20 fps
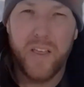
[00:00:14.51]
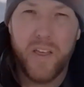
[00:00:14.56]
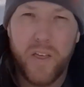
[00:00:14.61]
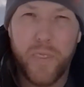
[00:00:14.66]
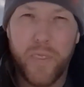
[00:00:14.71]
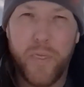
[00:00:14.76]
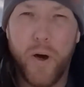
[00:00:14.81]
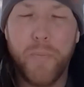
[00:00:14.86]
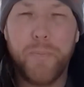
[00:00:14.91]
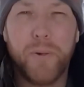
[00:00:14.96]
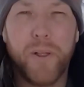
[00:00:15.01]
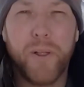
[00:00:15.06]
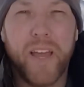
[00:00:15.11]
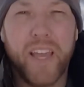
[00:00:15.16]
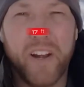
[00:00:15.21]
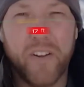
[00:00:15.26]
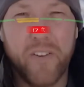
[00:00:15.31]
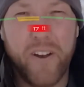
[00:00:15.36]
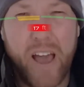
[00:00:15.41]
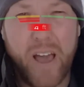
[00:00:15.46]
Though playing
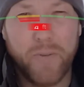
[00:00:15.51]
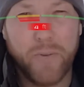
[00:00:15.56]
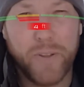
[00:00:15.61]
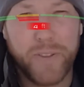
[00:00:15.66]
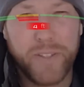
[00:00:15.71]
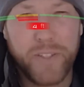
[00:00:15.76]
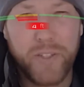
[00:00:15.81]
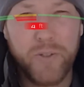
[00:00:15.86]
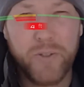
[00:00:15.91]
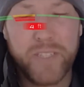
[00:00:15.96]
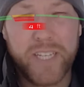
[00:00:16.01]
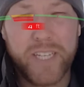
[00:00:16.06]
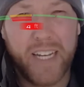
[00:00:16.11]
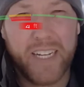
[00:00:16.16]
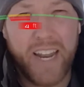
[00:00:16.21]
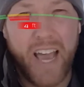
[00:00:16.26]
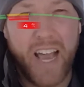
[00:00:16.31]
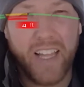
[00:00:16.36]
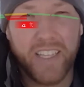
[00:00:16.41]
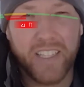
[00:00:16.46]
around with some new
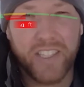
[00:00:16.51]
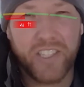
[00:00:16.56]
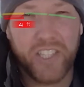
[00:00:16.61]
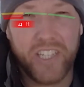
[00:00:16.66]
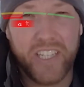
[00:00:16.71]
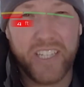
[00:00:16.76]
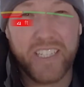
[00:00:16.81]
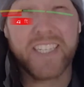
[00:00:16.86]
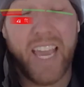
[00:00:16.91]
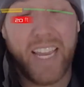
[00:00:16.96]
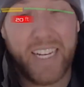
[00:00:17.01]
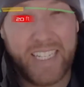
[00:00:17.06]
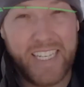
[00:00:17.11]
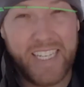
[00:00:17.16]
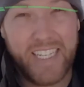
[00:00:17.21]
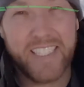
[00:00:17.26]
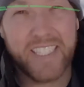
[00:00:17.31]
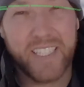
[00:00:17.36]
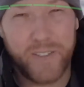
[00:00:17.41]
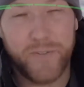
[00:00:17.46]
technology and tricks and
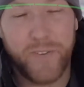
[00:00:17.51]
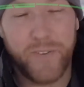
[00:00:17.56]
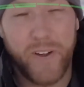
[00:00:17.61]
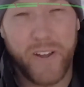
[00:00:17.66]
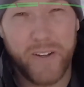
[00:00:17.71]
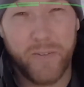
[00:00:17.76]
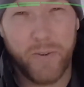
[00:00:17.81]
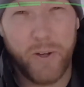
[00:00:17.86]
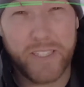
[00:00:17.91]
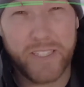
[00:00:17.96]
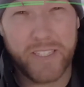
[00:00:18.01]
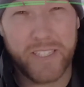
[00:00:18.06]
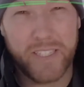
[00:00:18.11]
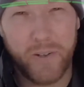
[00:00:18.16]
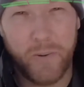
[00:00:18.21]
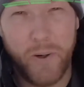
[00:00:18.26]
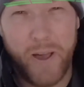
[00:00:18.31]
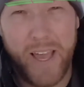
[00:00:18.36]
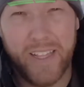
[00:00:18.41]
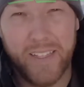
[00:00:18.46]
techniques is kind of fun
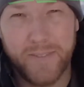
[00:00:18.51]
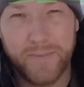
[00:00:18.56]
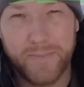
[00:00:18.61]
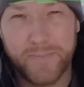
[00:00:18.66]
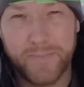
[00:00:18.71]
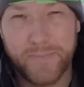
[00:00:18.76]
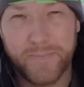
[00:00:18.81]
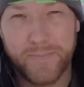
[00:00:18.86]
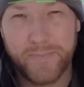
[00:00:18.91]
once in a while.